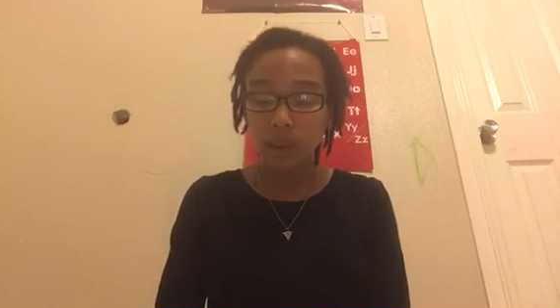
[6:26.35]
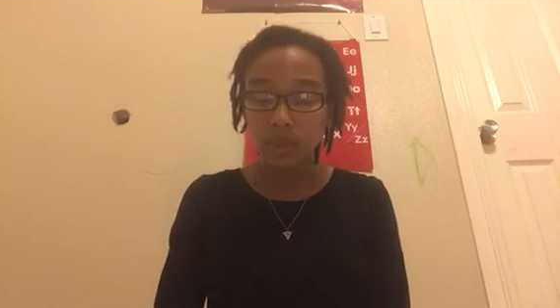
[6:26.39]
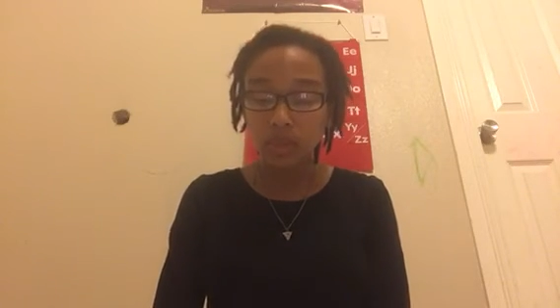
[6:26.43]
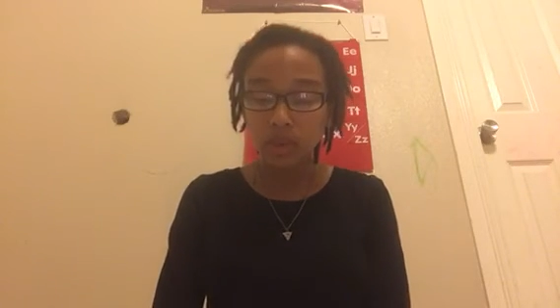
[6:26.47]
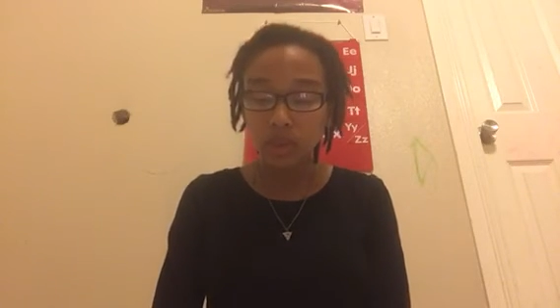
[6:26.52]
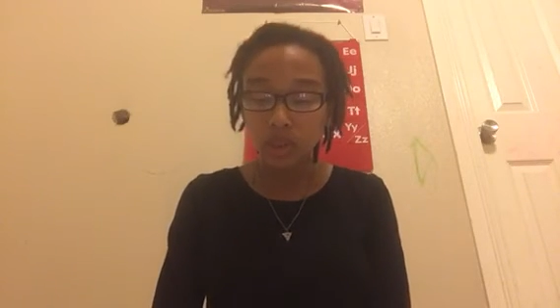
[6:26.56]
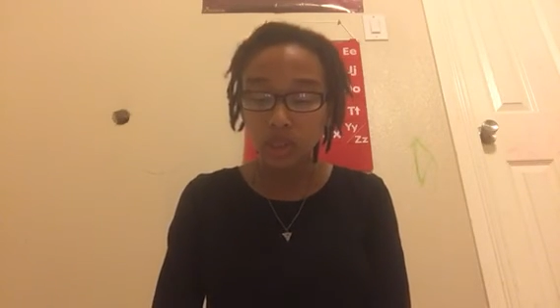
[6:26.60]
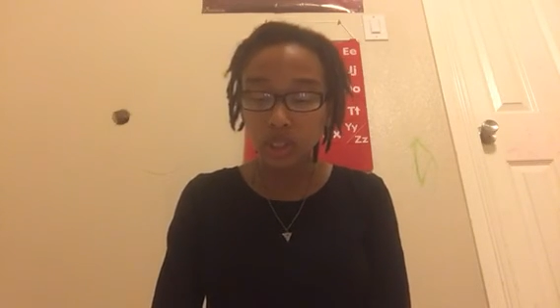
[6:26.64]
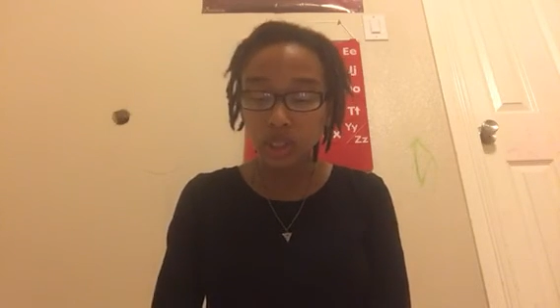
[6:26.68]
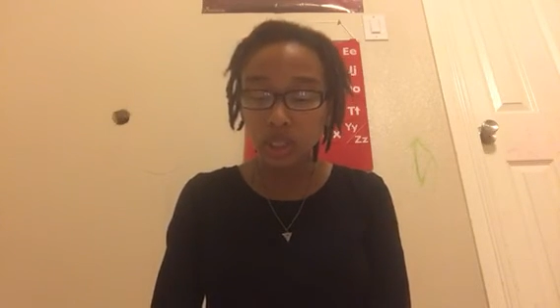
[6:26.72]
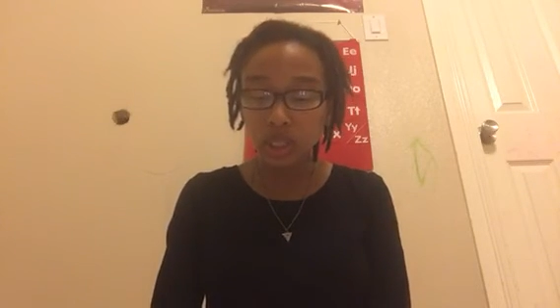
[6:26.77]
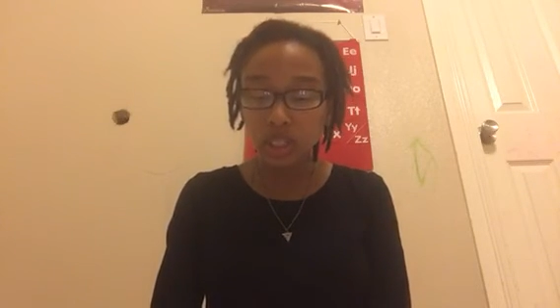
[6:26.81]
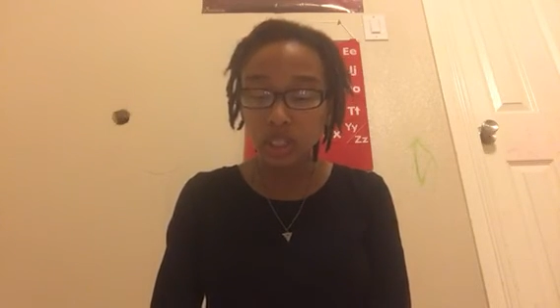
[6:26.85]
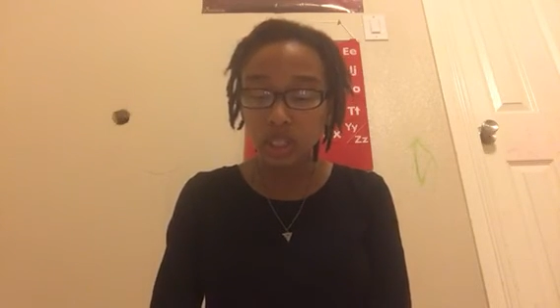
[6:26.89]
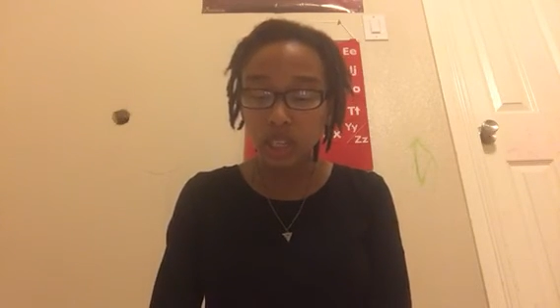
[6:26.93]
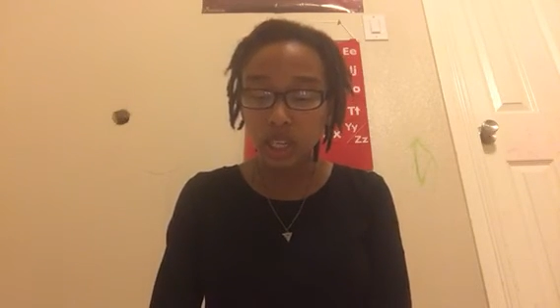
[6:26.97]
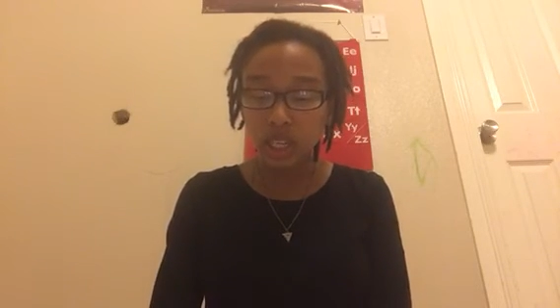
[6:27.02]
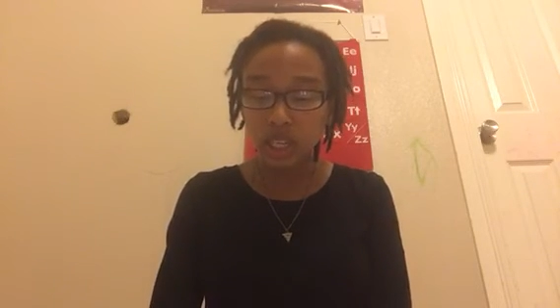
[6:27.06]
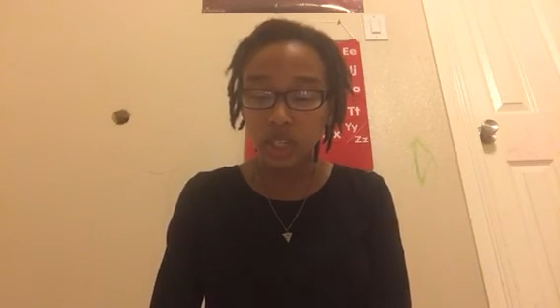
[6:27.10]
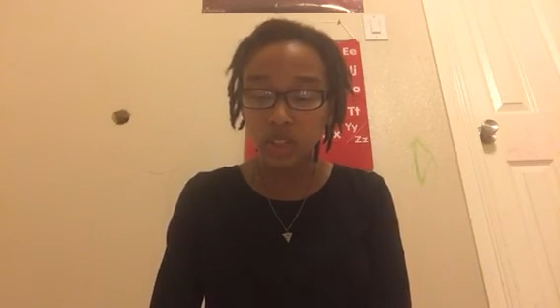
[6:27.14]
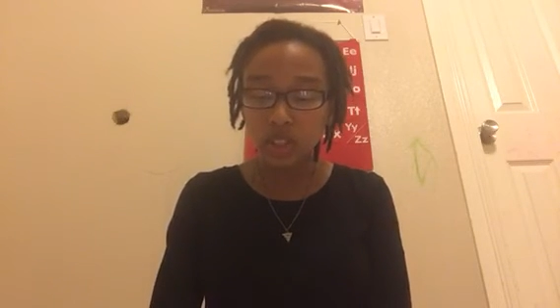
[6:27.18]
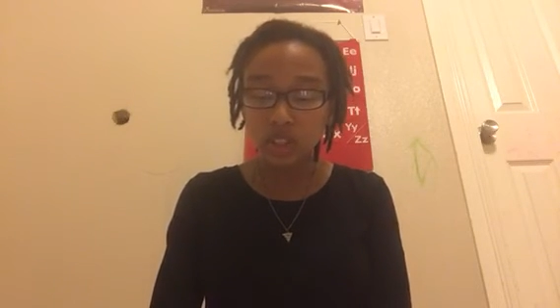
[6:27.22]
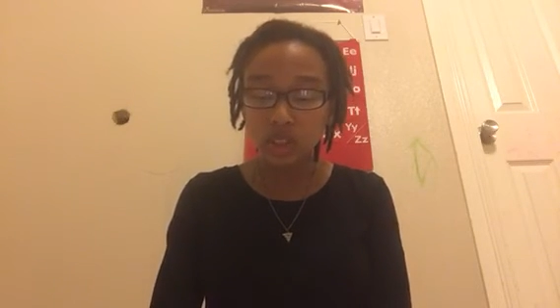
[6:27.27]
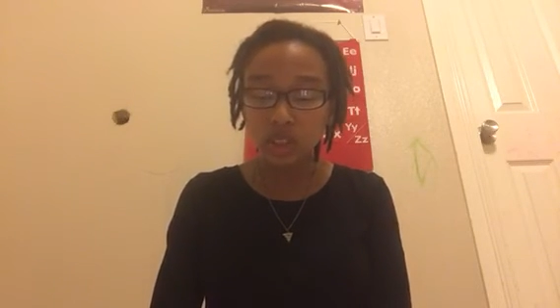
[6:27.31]
During this
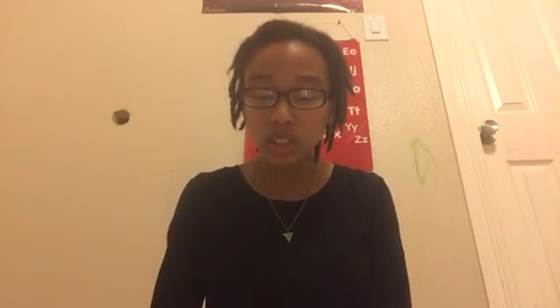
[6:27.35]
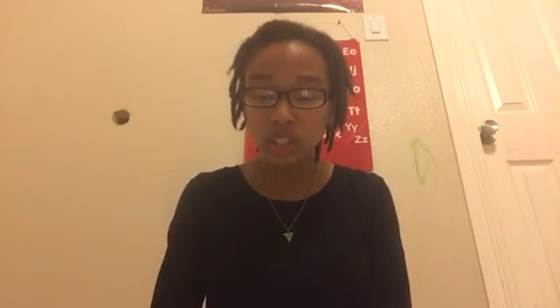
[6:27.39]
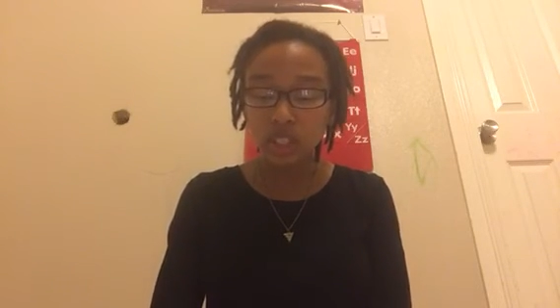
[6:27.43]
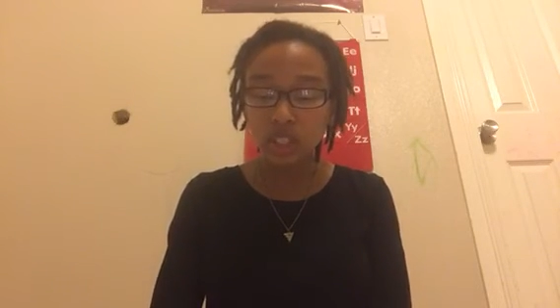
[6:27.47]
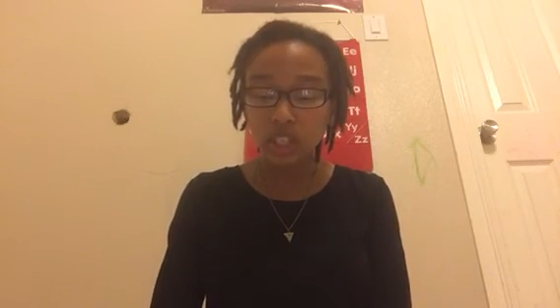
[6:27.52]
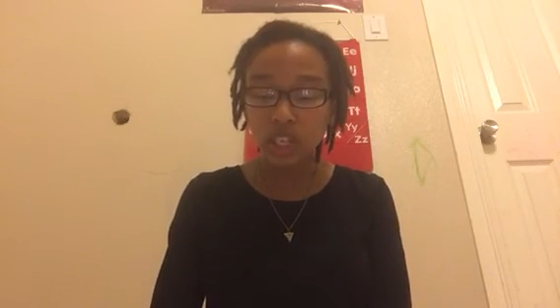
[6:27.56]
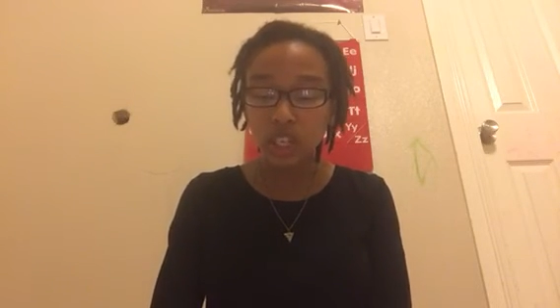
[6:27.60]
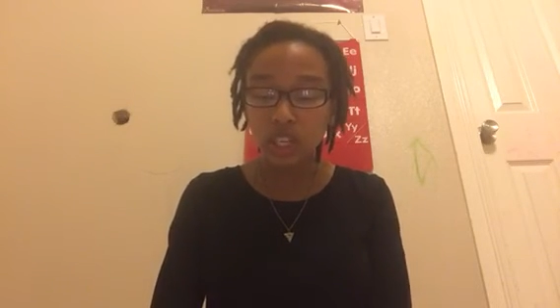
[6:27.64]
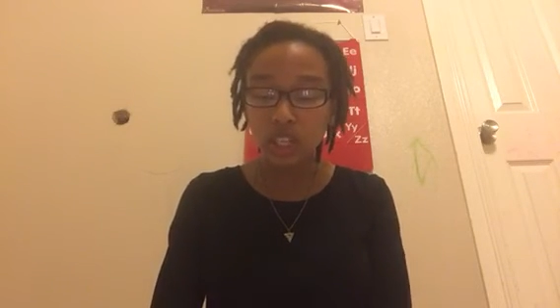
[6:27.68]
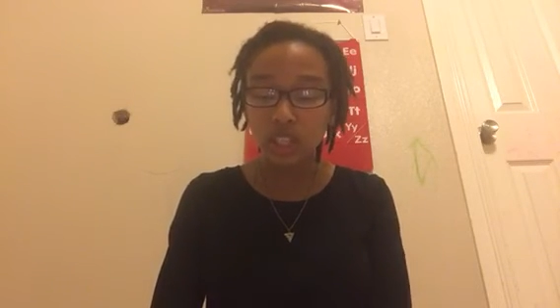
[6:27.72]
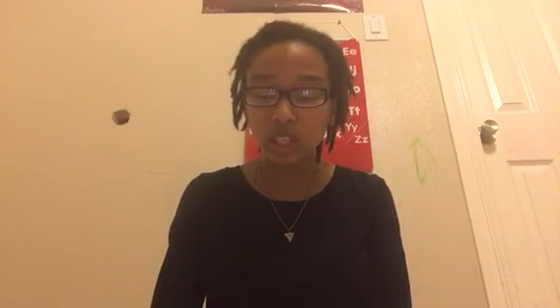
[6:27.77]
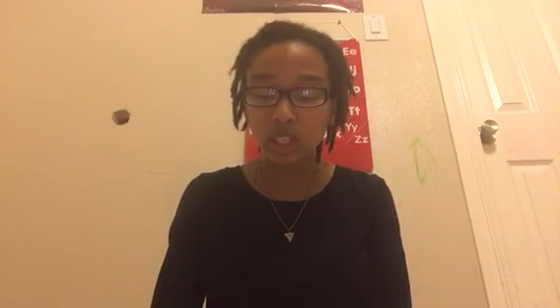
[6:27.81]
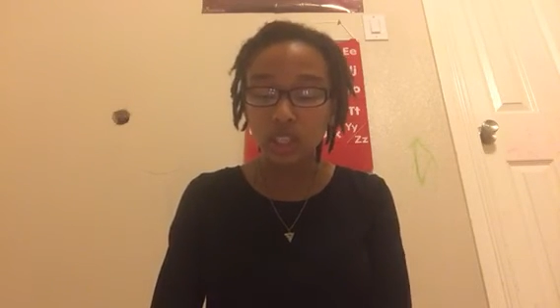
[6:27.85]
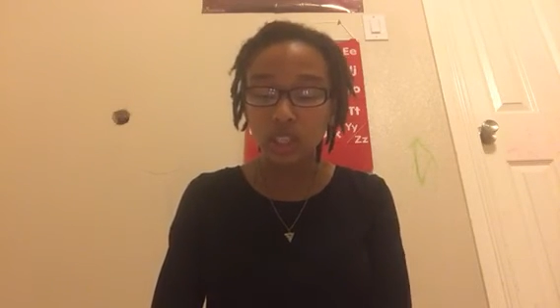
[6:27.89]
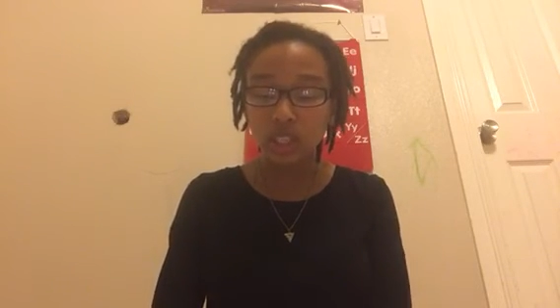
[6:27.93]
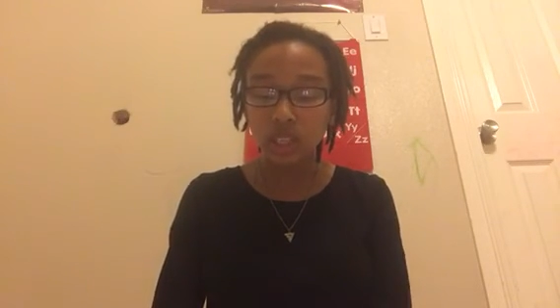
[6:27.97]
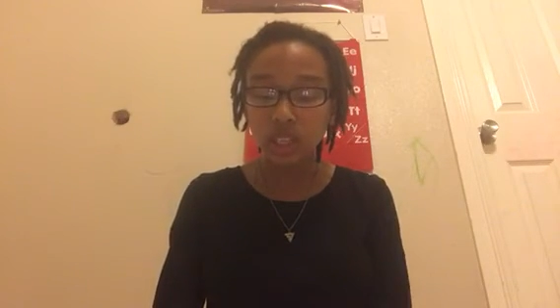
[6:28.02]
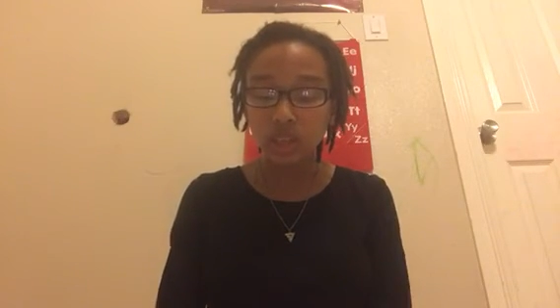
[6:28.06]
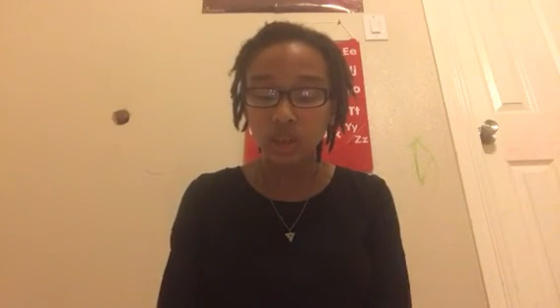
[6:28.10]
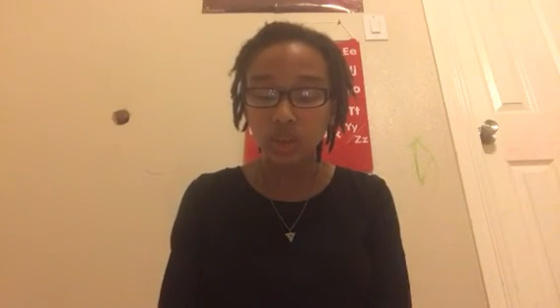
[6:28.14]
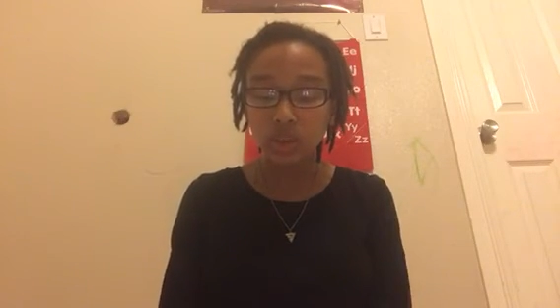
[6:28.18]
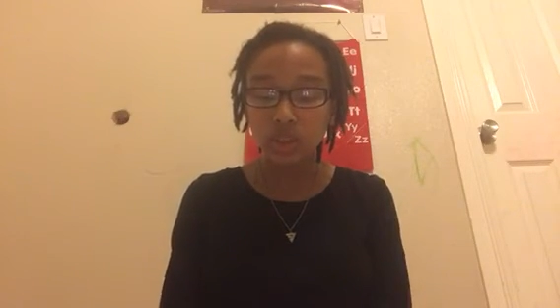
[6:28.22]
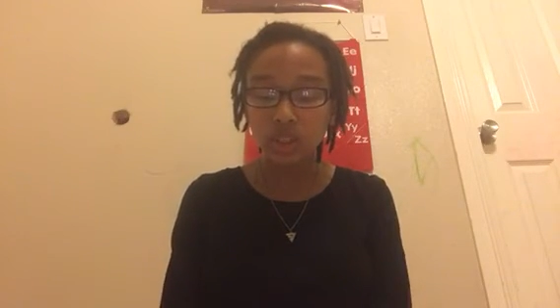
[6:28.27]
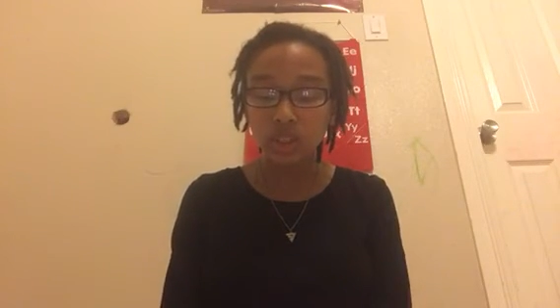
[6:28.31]
stage, there's a change in
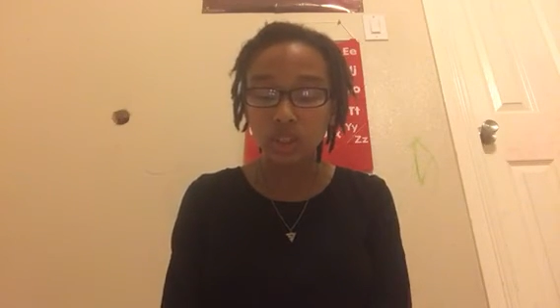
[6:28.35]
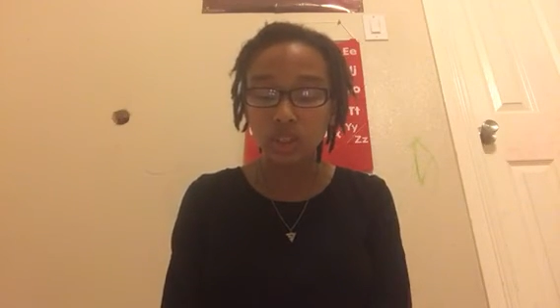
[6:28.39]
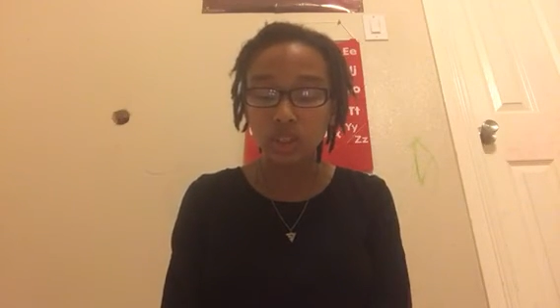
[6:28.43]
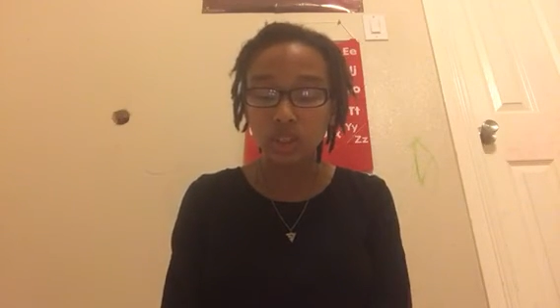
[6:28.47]
language,